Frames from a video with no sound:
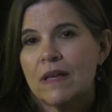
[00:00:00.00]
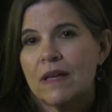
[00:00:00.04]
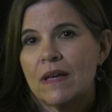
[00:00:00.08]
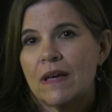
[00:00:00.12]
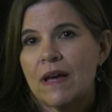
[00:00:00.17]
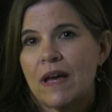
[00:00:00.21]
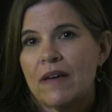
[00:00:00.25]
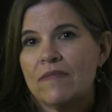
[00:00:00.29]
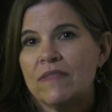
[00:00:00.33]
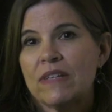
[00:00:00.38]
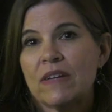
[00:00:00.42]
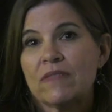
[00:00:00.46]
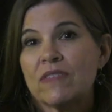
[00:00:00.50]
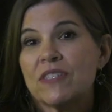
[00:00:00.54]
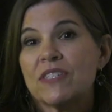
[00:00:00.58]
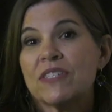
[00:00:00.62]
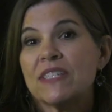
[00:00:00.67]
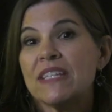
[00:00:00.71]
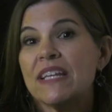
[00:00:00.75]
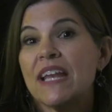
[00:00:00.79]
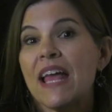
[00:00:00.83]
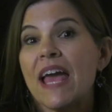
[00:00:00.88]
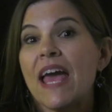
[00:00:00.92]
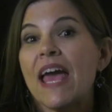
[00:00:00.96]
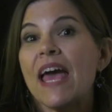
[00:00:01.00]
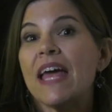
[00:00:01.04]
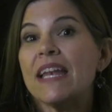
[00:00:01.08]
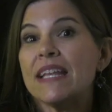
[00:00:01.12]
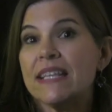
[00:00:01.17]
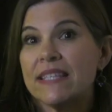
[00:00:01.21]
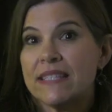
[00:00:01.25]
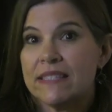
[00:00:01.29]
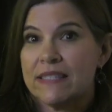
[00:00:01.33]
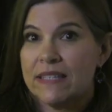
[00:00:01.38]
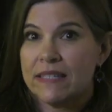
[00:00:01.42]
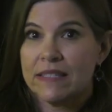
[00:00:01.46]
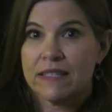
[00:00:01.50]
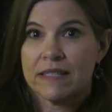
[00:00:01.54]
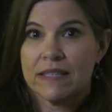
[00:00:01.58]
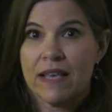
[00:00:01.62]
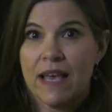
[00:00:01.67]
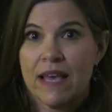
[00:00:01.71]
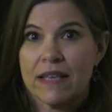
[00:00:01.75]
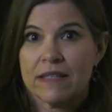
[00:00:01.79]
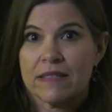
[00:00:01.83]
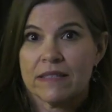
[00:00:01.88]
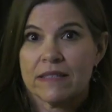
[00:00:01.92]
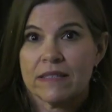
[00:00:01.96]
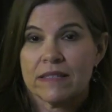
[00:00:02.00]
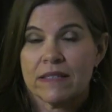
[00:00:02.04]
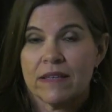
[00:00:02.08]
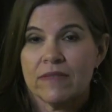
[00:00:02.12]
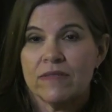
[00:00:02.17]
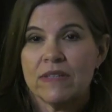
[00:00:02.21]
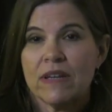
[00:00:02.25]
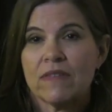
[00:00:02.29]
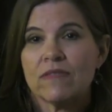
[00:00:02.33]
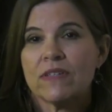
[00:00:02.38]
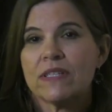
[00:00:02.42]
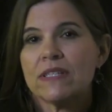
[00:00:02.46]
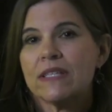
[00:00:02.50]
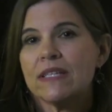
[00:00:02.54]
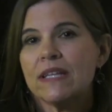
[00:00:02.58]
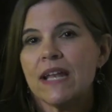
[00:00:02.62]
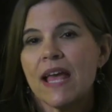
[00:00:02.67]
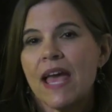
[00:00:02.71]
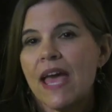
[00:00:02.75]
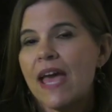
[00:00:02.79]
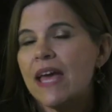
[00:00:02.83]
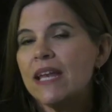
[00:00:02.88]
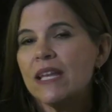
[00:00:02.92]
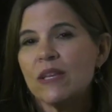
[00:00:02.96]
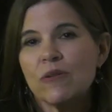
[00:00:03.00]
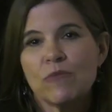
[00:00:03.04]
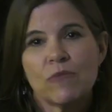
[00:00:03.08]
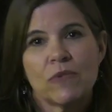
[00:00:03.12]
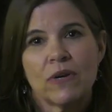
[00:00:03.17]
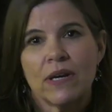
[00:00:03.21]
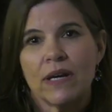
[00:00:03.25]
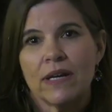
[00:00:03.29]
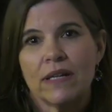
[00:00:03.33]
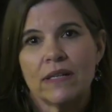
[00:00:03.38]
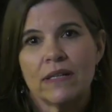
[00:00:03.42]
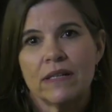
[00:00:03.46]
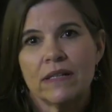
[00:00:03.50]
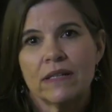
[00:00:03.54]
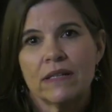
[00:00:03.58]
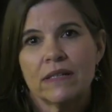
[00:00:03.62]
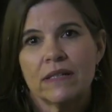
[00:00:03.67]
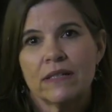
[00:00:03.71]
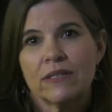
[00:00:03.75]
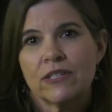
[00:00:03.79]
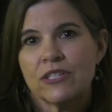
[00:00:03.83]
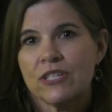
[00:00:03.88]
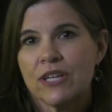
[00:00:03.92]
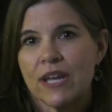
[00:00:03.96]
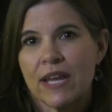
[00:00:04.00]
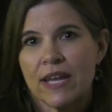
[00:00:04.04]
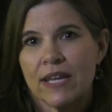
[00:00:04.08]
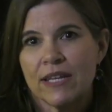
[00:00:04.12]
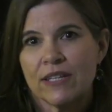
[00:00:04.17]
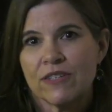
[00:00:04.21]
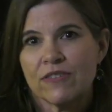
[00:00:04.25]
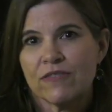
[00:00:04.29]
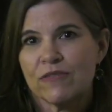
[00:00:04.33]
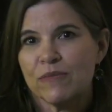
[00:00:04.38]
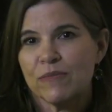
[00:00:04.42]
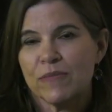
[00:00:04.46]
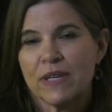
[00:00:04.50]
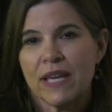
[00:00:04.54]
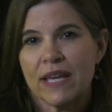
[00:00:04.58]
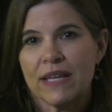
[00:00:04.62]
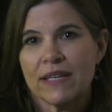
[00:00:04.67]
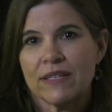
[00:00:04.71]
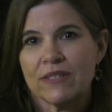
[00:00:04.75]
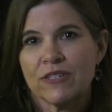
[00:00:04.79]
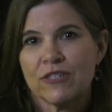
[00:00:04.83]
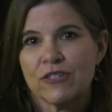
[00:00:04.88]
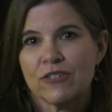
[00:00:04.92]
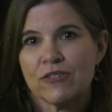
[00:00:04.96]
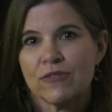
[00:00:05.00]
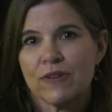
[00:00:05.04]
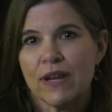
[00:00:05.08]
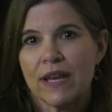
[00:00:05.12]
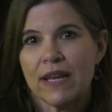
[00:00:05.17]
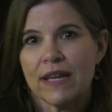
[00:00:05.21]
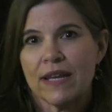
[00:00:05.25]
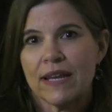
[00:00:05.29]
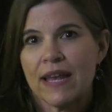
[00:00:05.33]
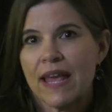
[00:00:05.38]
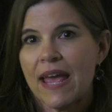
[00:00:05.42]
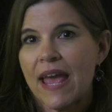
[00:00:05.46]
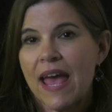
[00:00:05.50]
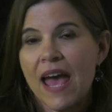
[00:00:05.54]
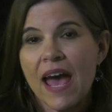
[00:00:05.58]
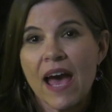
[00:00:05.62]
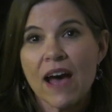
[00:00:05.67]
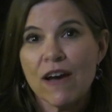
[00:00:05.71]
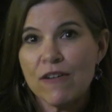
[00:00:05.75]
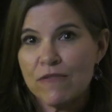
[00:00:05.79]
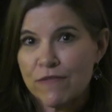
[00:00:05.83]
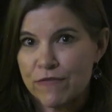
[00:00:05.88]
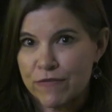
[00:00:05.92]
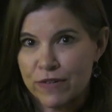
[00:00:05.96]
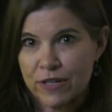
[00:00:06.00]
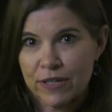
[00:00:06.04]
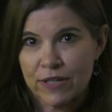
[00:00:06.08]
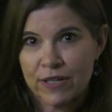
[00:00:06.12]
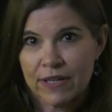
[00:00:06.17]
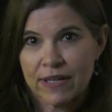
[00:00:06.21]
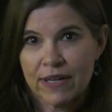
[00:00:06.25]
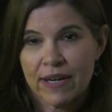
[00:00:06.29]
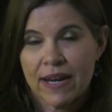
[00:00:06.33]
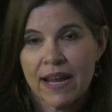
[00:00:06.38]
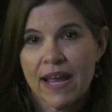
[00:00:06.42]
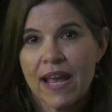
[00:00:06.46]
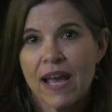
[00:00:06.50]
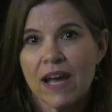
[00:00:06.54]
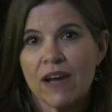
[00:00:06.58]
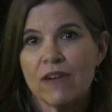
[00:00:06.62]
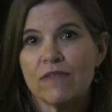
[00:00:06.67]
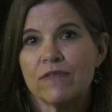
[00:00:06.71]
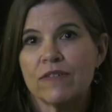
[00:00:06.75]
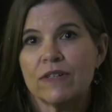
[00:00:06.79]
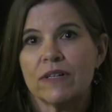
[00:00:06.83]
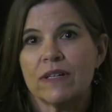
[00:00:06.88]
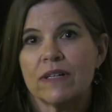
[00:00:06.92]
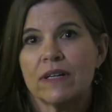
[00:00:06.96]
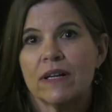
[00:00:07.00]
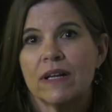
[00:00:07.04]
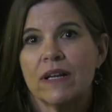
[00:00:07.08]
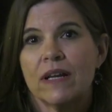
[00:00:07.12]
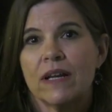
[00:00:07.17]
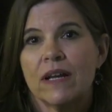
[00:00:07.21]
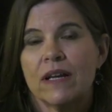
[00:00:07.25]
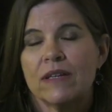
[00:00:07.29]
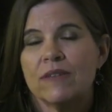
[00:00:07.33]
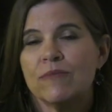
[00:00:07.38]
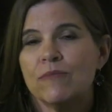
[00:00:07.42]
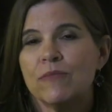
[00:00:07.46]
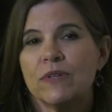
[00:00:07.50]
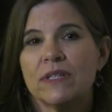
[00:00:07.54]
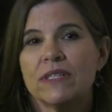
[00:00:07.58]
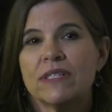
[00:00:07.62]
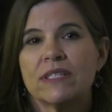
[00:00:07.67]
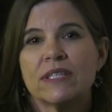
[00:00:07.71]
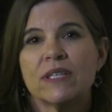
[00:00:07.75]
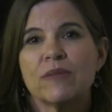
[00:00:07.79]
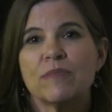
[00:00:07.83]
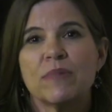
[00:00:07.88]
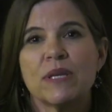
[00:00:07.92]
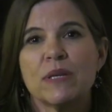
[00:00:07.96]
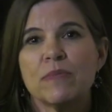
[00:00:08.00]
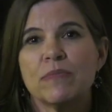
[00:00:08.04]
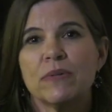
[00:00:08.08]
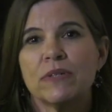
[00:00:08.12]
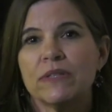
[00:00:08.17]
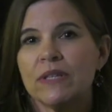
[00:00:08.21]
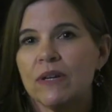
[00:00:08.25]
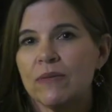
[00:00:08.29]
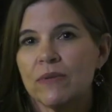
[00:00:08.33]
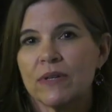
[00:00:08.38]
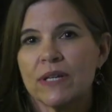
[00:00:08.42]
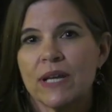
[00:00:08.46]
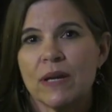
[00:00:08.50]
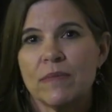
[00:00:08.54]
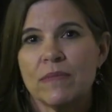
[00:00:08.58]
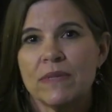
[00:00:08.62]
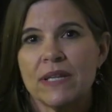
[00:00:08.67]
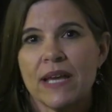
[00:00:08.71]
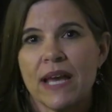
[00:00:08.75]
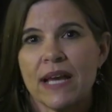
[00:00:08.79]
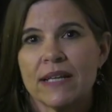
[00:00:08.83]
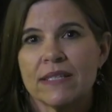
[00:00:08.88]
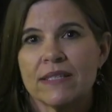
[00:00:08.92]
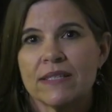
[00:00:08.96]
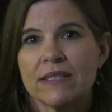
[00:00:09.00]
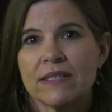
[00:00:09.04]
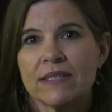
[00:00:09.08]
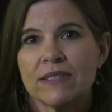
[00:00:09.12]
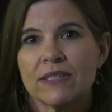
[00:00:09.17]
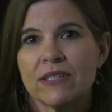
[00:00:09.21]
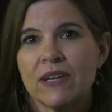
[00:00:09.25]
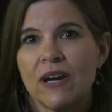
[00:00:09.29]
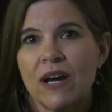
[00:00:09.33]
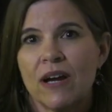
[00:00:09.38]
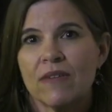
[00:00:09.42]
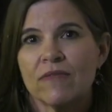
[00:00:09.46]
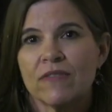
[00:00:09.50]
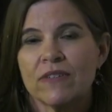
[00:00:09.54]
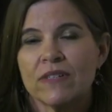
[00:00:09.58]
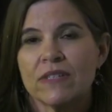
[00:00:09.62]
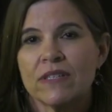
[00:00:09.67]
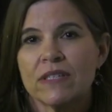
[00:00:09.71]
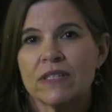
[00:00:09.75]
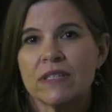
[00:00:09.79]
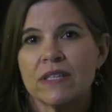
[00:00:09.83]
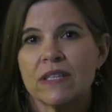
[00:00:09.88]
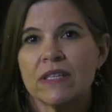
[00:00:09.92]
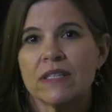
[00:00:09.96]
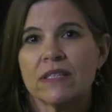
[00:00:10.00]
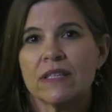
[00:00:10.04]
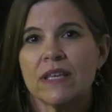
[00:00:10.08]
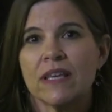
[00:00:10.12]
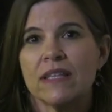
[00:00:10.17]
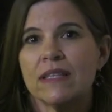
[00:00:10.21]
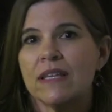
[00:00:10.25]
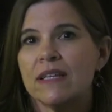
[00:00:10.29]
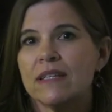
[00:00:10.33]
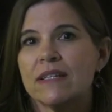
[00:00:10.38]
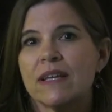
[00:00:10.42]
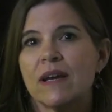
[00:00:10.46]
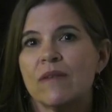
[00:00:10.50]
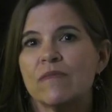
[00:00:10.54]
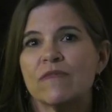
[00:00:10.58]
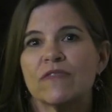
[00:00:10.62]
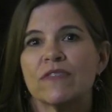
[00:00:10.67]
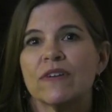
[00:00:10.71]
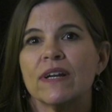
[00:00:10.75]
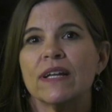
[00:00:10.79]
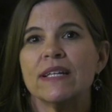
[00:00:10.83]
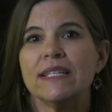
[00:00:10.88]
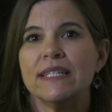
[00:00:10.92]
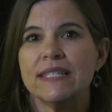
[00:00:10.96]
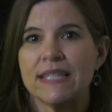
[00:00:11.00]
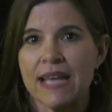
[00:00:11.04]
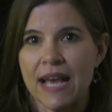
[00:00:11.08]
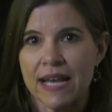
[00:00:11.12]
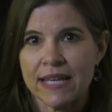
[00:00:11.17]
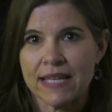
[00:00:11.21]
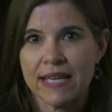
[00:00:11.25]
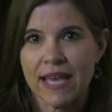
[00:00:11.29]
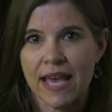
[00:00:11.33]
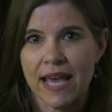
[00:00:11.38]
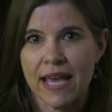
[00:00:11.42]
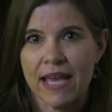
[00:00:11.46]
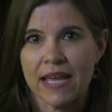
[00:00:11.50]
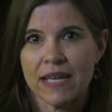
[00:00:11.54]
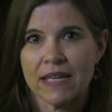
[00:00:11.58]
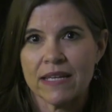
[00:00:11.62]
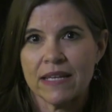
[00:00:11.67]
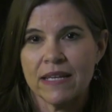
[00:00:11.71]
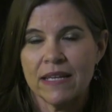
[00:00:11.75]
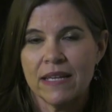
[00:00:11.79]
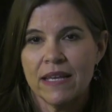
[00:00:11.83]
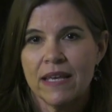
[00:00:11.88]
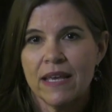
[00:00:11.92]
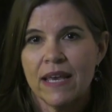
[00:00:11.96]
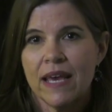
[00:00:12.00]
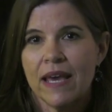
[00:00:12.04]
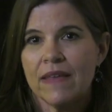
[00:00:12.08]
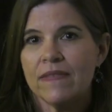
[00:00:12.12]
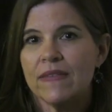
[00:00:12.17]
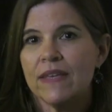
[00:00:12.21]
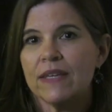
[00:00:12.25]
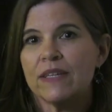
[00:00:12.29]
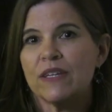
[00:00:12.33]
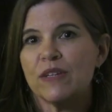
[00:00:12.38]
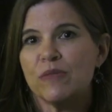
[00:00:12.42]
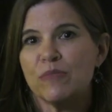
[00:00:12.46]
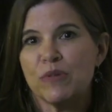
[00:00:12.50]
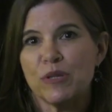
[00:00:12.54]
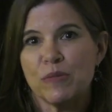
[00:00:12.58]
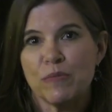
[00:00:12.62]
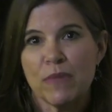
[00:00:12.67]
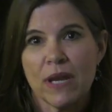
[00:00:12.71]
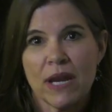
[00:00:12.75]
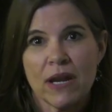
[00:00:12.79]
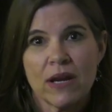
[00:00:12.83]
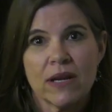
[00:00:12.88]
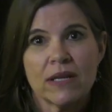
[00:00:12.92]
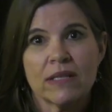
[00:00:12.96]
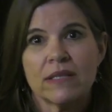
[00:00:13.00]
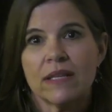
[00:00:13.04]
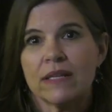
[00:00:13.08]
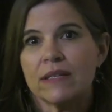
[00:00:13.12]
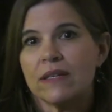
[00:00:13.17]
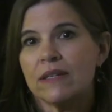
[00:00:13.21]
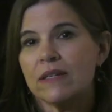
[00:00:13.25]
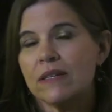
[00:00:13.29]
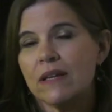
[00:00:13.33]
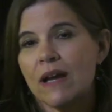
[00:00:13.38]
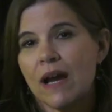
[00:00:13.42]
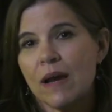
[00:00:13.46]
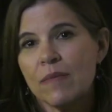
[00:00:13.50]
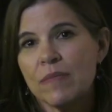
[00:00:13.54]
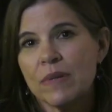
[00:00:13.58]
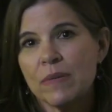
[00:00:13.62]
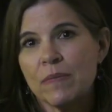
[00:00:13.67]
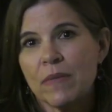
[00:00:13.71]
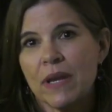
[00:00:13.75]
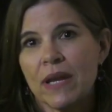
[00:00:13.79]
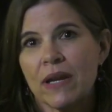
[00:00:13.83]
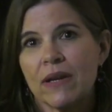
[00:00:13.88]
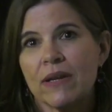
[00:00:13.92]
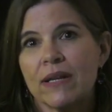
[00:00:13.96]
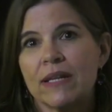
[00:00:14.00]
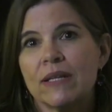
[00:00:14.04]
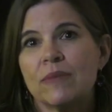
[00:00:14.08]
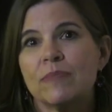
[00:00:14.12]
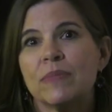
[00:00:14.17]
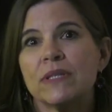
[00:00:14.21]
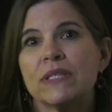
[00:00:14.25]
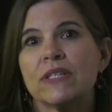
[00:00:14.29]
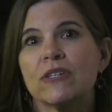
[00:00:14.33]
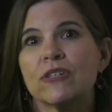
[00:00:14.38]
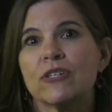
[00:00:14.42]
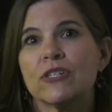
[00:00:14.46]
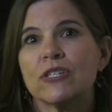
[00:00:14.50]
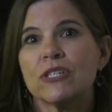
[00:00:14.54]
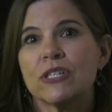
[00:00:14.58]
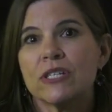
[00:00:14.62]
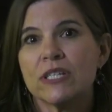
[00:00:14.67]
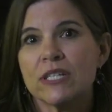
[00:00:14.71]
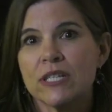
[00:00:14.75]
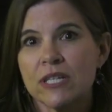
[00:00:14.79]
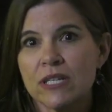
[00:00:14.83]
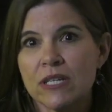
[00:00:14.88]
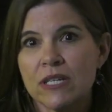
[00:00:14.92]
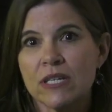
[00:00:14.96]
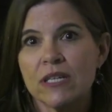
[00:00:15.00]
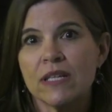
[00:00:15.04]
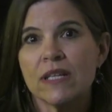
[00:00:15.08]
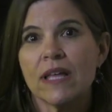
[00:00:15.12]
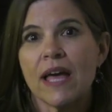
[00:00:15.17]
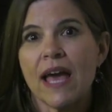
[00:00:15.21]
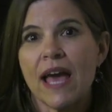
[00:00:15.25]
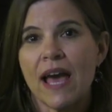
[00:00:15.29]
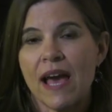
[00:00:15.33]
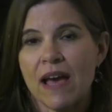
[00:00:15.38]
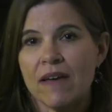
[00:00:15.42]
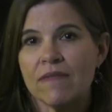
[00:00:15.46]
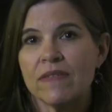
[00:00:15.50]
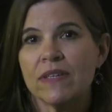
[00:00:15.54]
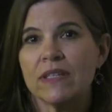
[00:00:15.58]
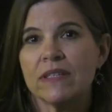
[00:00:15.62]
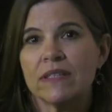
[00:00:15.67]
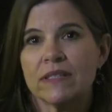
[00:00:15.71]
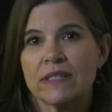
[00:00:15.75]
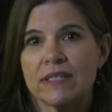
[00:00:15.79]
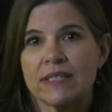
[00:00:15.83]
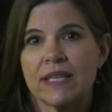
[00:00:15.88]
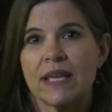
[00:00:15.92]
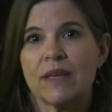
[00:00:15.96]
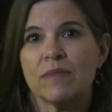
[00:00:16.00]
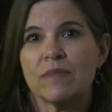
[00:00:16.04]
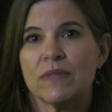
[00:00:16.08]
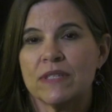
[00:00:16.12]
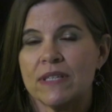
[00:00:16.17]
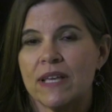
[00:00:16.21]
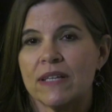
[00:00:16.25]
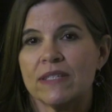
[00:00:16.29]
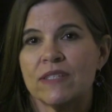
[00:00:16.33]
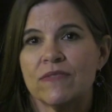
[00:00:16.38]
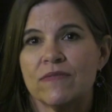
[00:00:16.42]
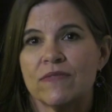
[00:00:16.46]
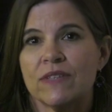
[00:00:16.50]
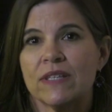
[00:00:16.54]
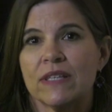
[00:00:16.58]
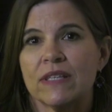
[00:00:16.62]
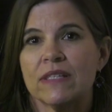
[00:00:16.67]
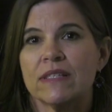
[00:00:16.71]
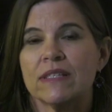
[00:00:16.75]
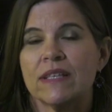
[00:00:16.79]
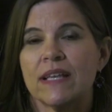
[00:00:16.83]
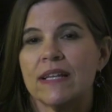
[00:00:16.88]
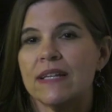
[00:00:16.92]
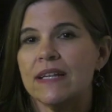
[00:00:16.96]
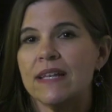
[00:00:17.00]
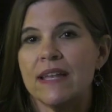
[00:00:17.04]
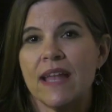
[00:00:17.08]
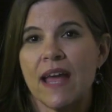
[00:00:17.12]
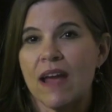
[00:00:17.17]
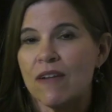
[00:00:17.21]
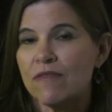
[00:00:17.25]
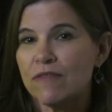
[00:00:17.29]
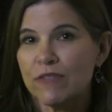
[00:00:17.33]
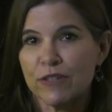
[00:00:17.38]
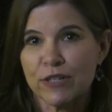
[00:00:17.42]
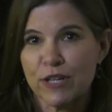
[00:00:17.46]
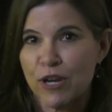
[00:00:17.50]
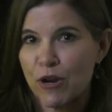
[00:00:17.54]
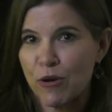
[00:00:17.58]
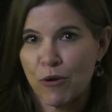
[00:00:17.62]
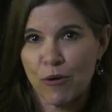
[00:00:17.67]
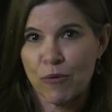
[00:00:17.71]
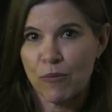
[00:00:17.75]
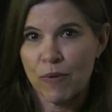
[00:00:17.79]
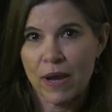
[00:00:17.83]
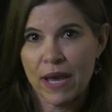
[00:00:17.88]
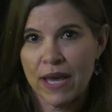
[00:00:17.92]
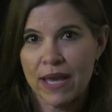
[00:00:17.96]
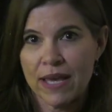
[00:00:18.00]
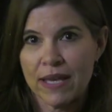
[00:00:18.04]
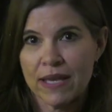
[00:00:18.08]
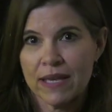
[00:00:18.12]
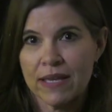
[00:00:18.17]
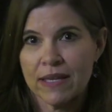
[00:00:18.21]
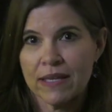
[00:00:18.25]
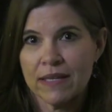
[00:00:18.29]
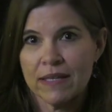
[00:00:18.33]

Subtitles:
I've never seen any success. I've never seen anyone change from gay to straight ever. We'd see people that were coming to Exodus conferences, and they'd come for a decade, and they could be married, they could not be married, but they're still having the same-sex feelings. They never go away.